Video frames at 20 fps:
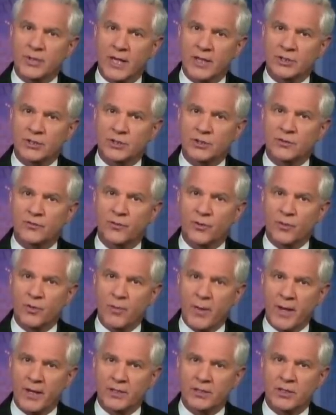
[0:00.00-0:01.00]
sections for
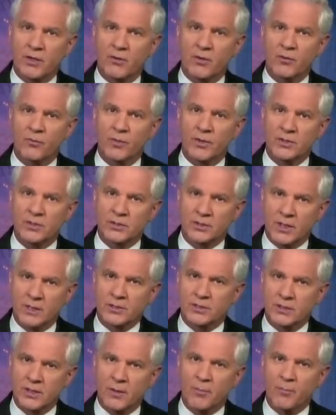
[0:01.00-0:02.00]
humanitarian yep. reasons
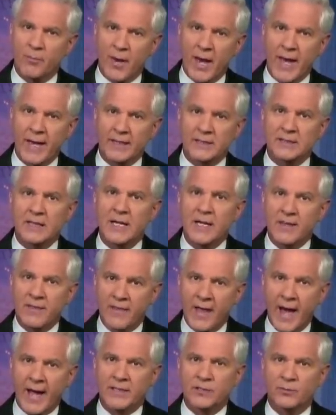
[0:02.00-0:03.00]
on some banks.
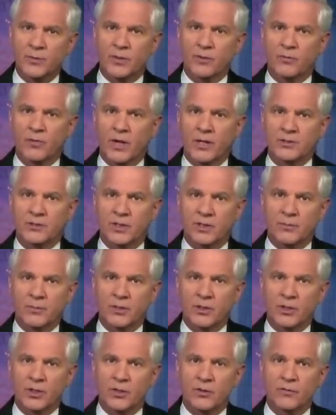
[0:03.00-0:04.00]
That's what Iran's going
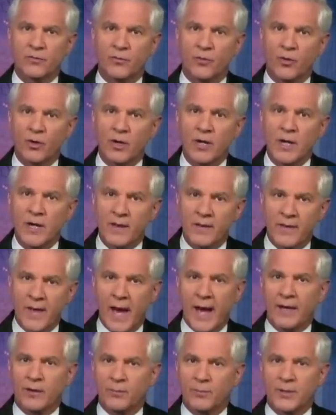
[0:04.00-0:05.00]
to be looking for.
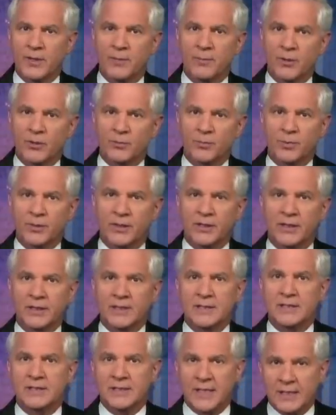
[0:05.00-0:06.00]
That'll be the most
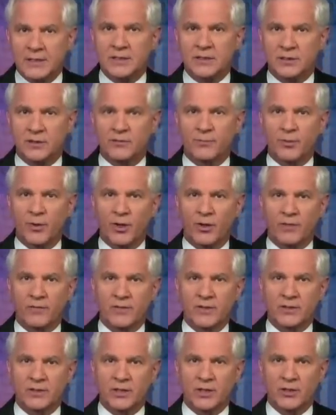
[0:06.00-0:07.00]
politically sensitive part
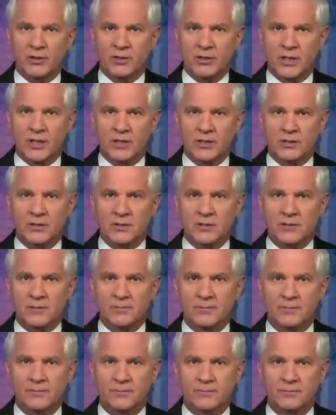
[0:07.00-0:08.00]
of these negotiations.
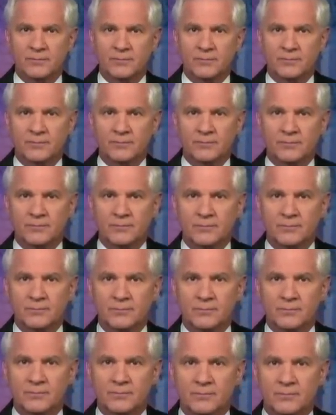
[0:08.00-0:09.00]
Oh, and that will.